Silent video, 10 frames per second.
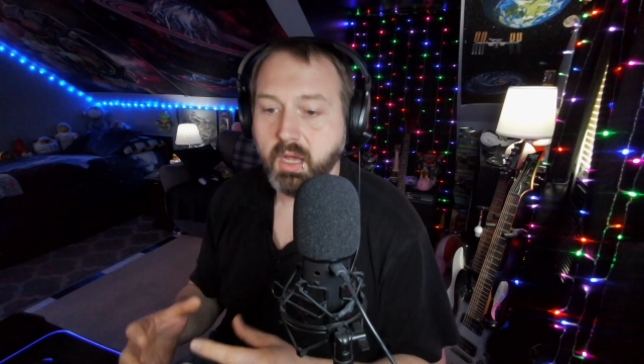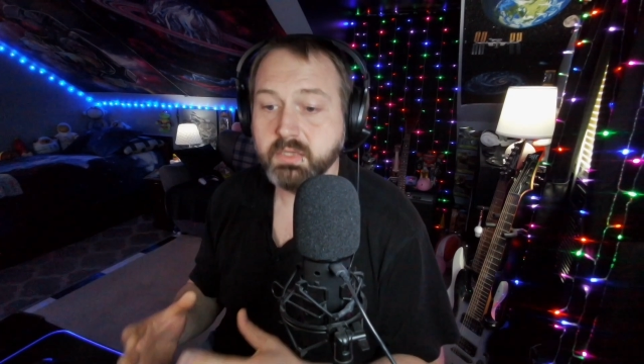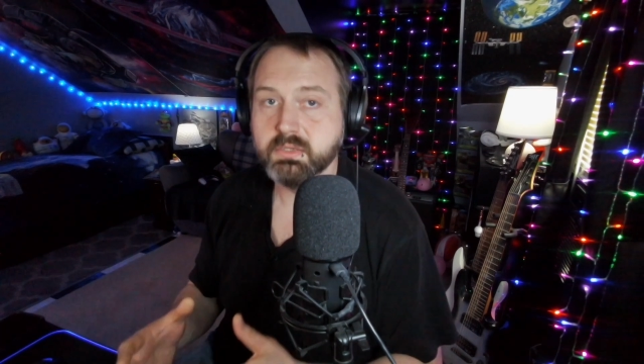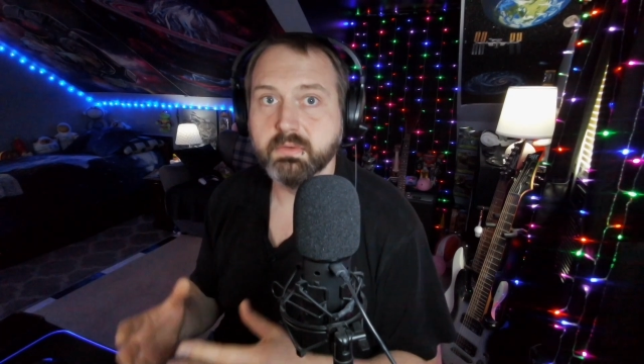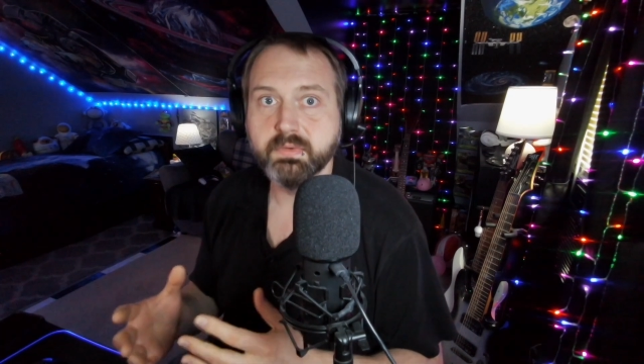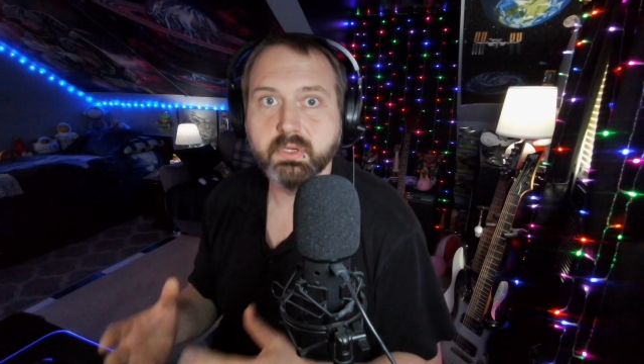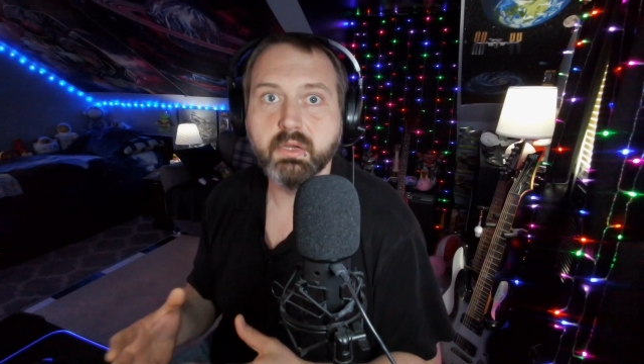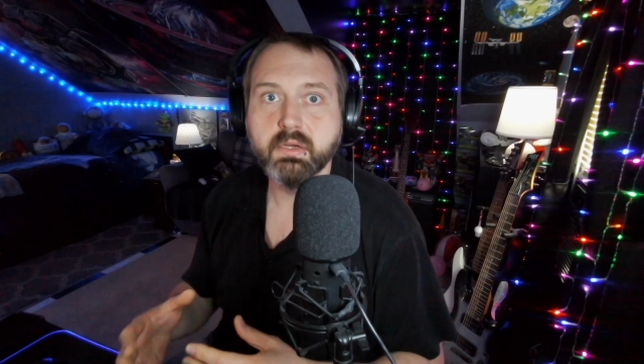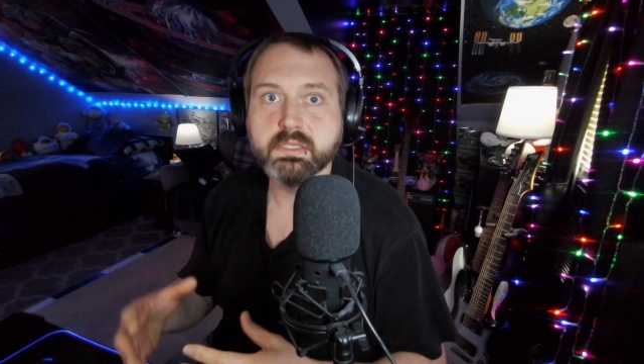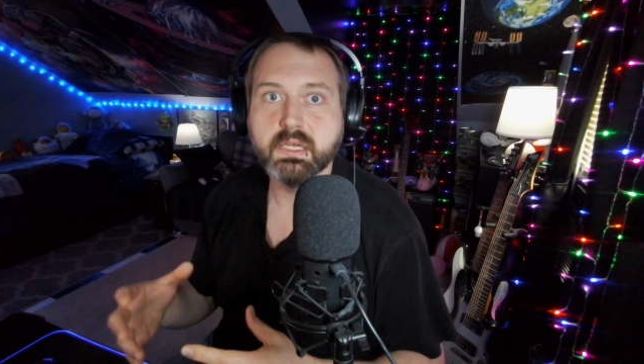Also, if you're
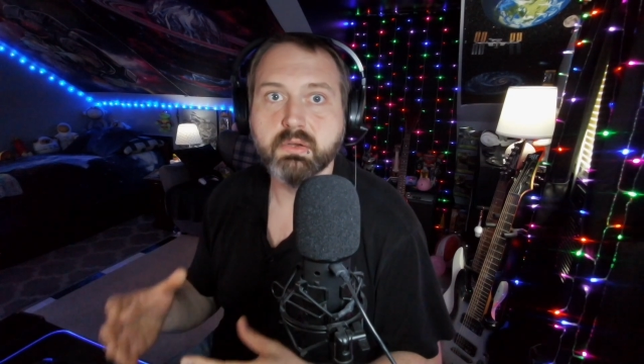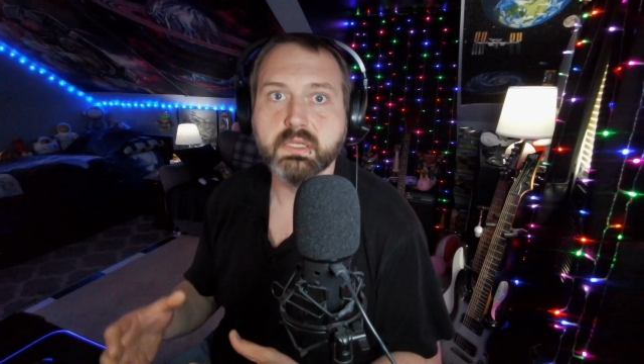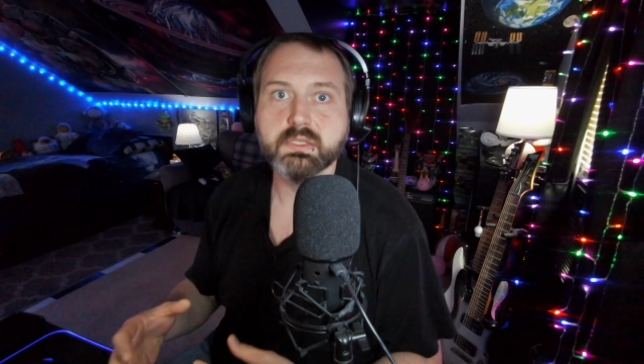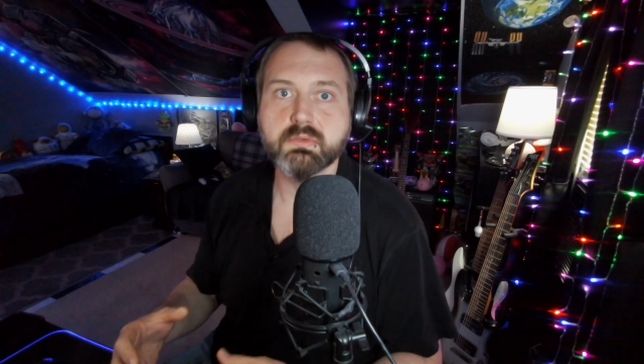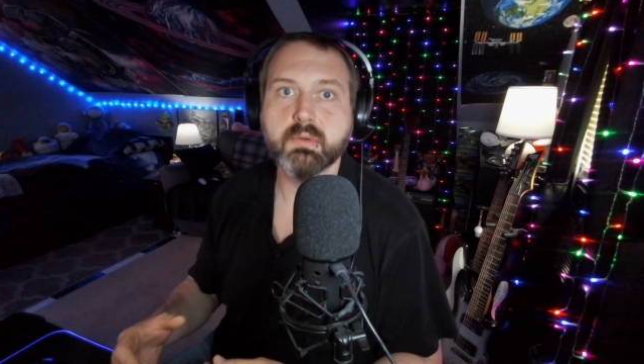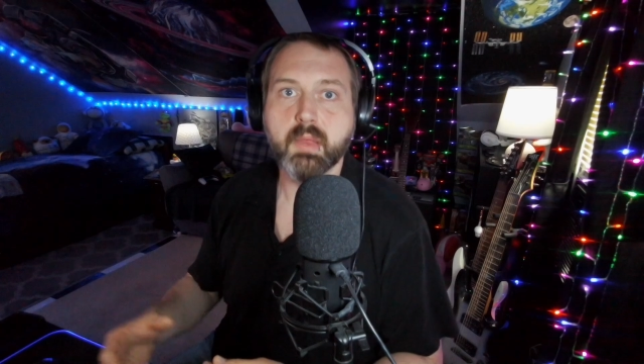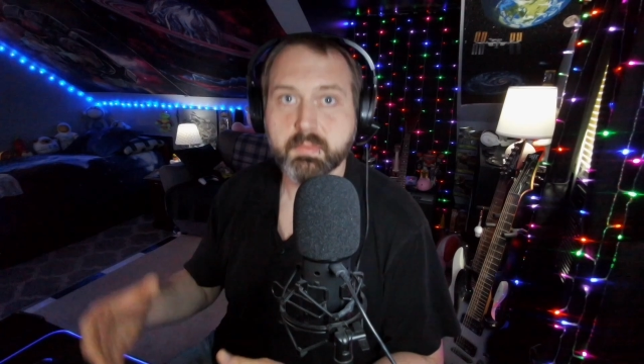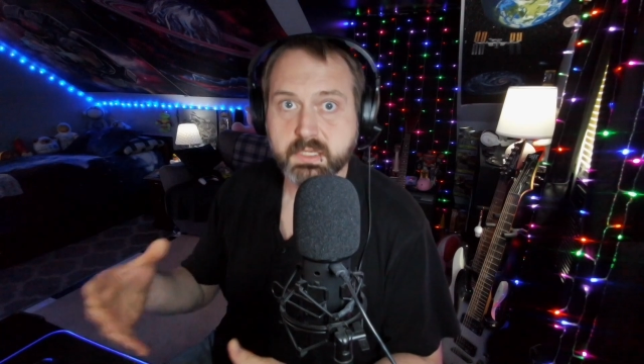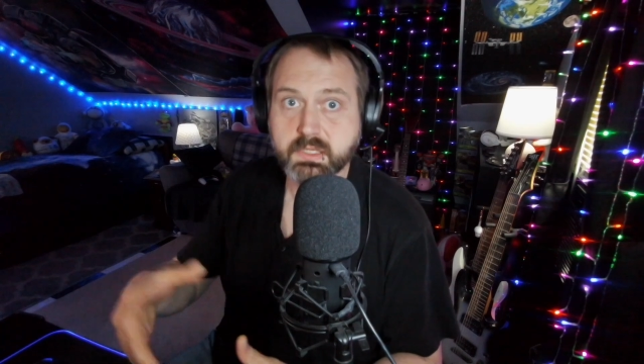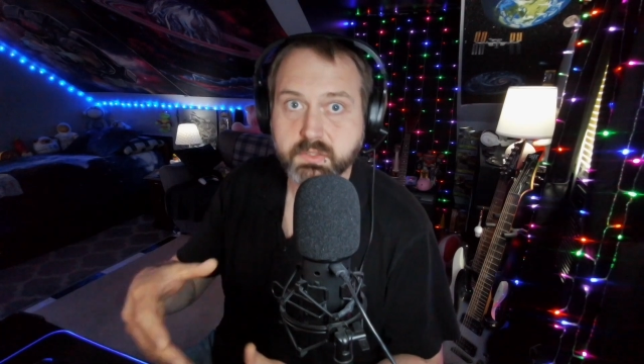curious how to get
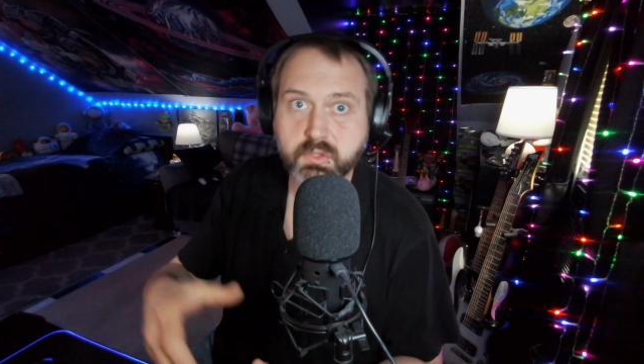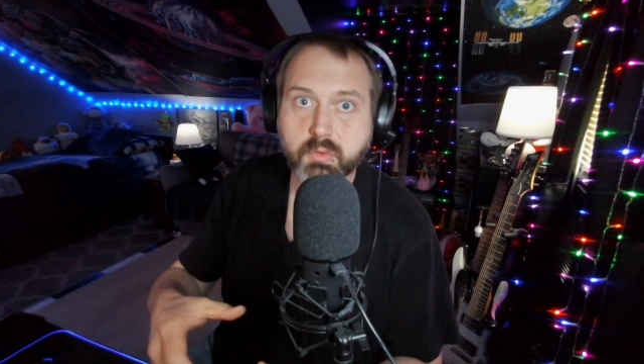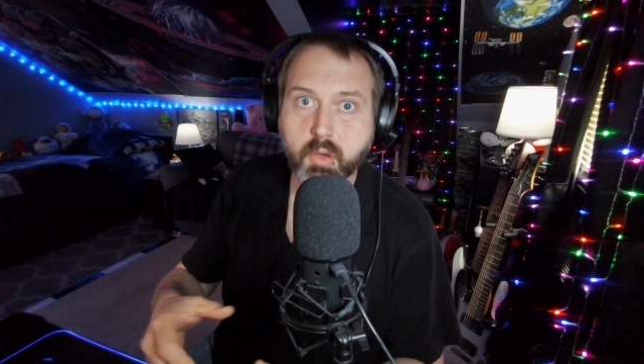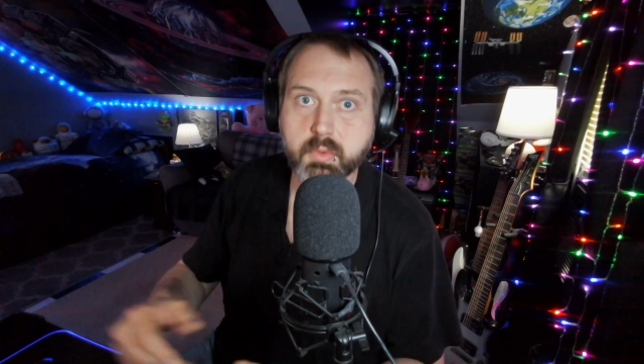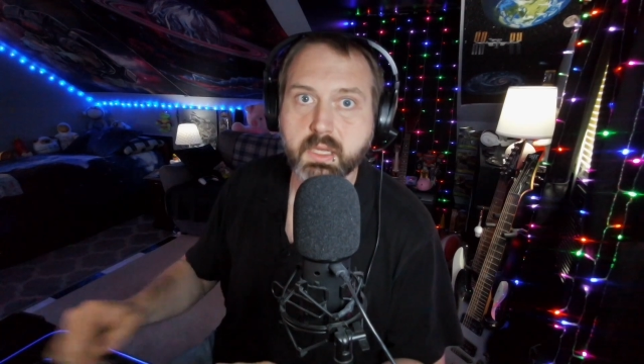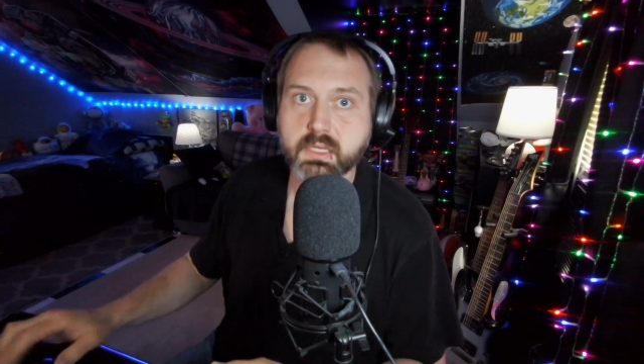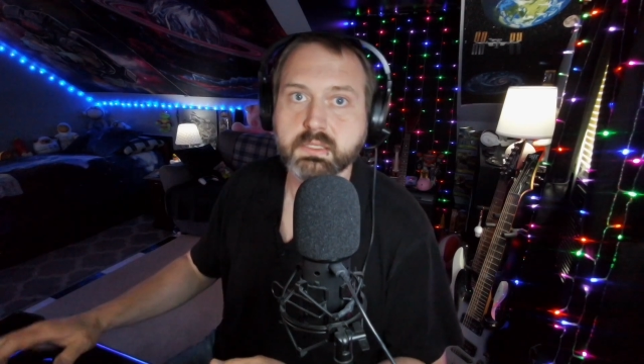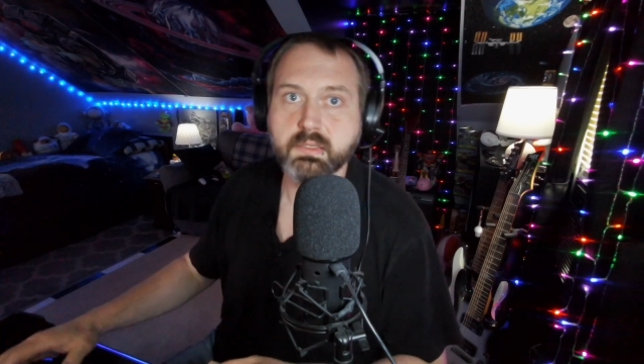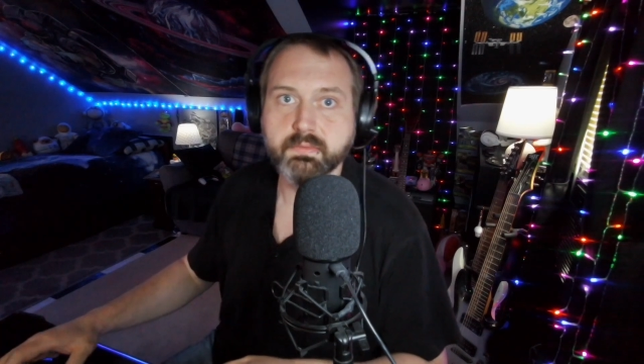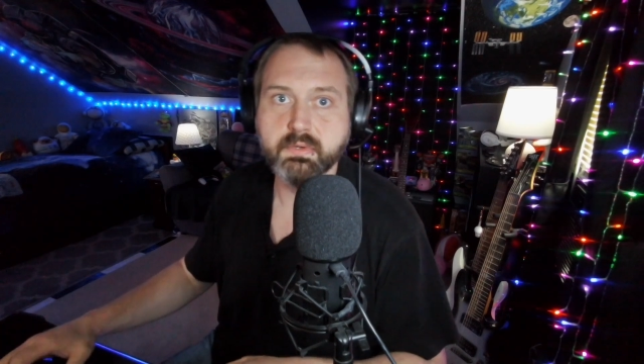Streamlabs into
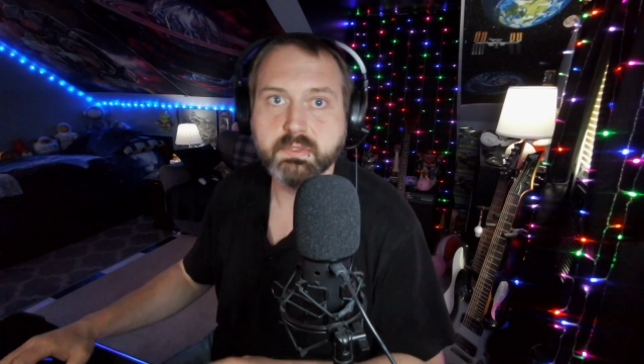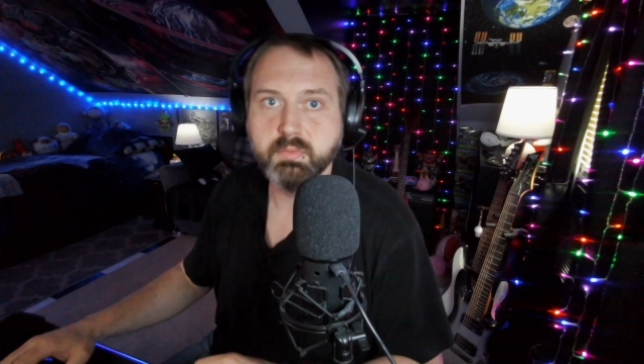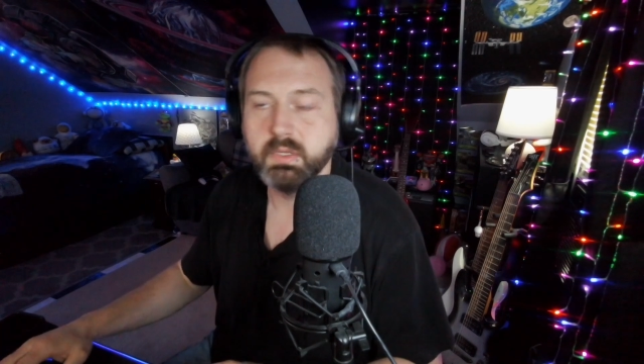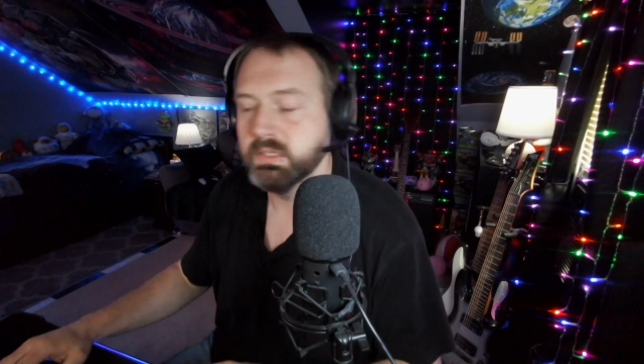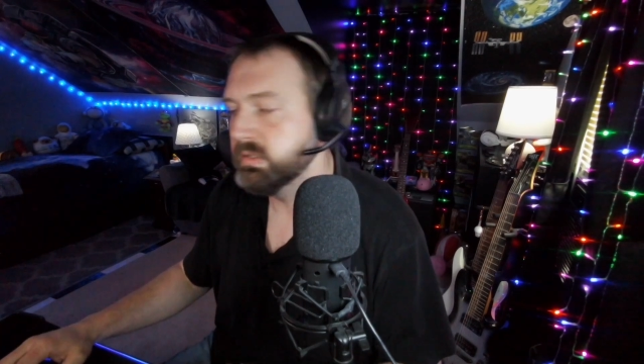OBS in the first place,